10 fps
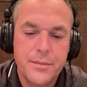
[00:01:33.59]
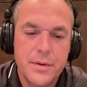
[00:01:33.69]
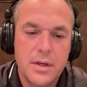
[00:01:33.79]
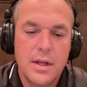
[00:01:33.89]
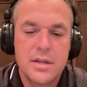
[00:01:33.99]

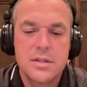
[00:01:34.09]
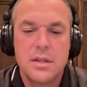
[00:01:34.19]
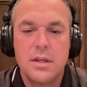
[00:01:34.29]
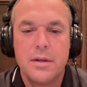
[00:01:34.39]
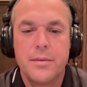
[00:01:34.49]
and it has
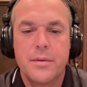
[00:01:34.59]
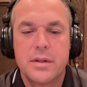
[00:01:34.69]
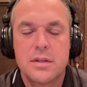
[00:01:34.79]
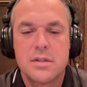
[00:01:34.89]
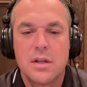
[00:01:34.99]
the, like
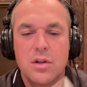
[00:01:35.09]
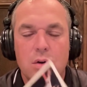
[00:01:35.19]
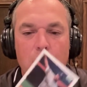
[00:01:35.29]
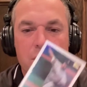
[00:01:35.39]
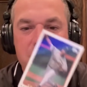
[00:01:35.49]
they said,
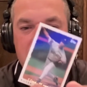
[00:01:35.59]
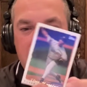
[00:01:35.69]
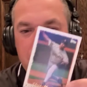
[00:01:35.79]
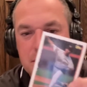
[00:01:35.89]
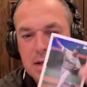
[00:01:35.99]
gold
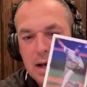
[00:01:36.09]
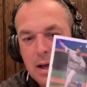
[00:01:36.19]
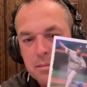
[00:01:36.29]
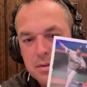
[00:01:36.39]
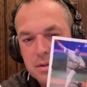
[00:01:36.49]
stamped
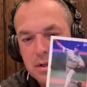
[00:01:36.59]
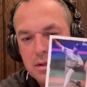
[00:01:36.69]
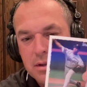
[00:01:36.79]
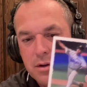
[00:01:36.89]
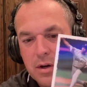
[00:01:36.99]
tops, and
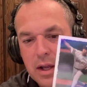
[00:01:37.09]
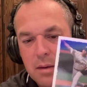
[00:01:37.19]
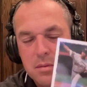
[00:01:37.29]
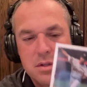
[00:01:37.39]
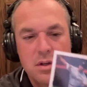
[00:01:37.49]
then their
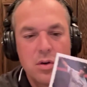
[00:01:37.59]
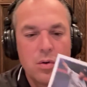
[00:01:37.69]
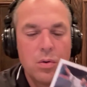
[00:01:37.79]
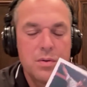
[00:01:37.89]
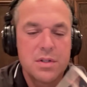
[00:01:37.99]
name is in
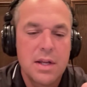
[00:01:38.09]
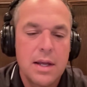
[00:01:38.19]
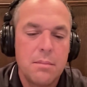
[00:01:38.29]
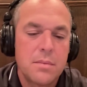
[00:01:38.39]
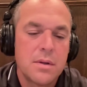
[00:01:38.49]
gold
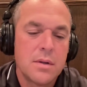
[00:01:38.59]
stamped,